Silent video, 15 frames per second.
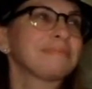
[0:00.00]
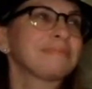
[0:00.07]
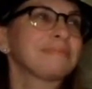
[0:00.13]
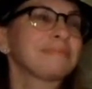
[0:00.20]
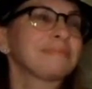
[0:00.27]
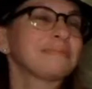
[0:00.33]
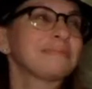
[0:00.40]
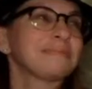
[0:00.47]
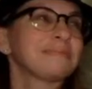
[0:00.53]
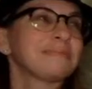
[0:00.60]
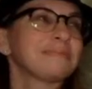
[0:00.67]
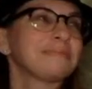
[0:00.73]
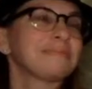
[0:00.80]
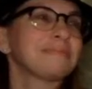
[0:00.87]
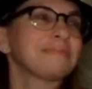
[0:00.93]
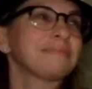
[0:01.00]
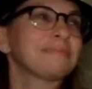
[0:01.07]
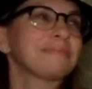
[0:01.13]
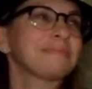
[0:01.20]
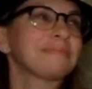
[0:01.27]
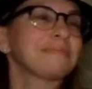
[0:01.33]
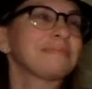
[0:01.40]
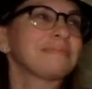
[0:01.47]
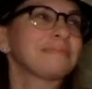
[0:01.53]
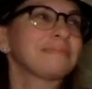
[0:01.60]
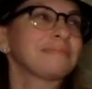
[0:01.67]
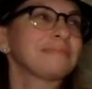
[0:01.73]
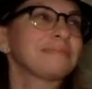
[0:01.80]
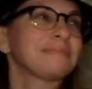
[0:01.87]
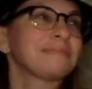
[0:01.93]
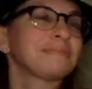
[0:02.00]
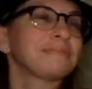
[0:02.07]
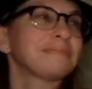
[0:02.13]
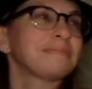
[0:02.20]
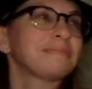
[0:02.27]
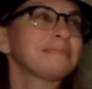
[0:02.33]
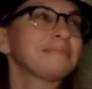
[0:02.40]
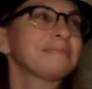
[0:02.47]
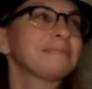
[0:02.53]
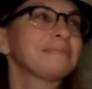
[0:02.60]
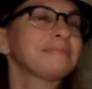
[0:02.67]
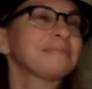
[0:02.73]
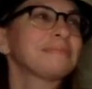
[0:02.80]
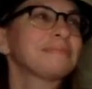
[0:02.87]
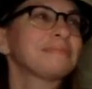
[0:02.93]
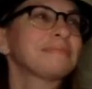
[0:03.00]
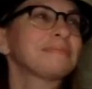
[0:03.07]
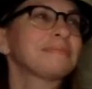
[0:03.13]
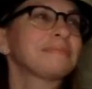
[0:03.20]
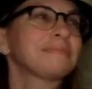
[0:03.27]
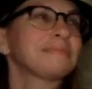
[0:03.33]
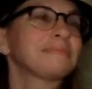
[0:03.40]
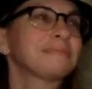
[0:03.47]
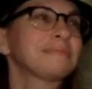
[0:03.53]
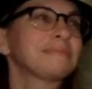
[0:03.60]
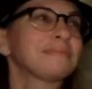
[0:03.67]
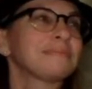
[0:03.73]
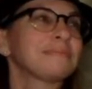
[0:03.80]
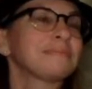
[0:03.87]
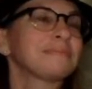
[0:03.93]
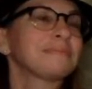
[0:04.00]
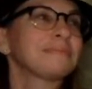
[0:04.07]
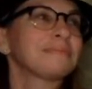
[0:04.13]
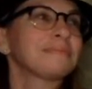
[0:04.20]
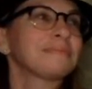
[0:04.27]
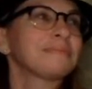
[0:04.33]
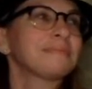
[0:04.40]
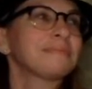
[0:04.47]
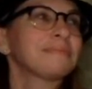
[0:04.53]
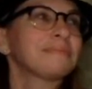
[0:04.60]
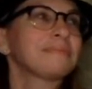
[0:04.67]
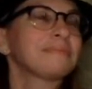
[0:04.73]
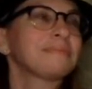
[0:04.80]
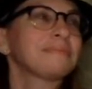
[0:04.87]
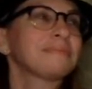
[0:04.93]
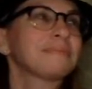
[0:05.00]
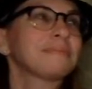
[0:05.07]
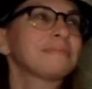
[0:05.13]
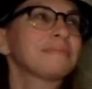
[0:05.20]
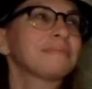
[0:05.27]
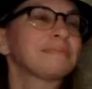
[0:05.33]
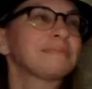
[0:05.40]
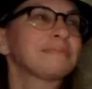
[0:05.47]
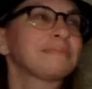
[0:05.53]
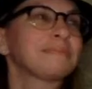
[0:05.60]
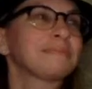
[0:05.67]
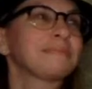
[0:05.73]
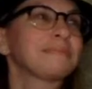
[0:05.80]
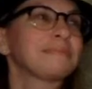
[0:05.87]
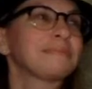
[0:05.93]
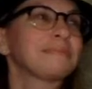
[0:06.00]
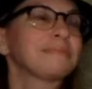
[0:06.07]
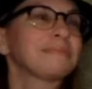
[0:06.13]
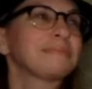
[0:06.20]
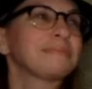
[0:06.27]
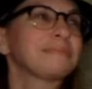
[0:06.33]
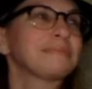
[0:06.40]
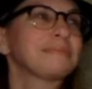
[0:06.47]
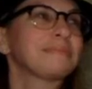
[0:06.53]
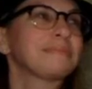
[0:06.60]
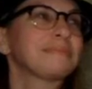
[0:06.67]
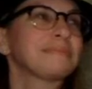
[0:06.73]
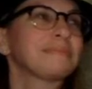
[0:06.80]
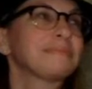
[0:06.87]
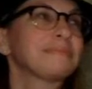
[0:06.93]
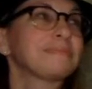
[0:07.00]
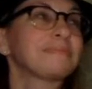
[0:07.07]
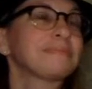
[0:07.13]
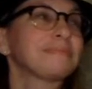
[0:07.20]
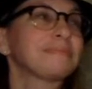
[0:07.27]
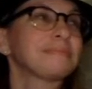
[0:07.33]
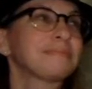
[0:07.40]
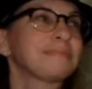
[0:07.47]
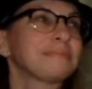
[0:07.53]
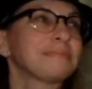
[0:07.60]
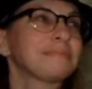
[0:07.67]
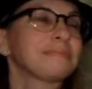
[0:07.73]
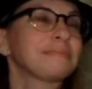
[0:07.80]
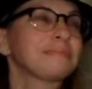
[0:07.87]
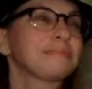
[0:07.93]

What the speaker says: (silent)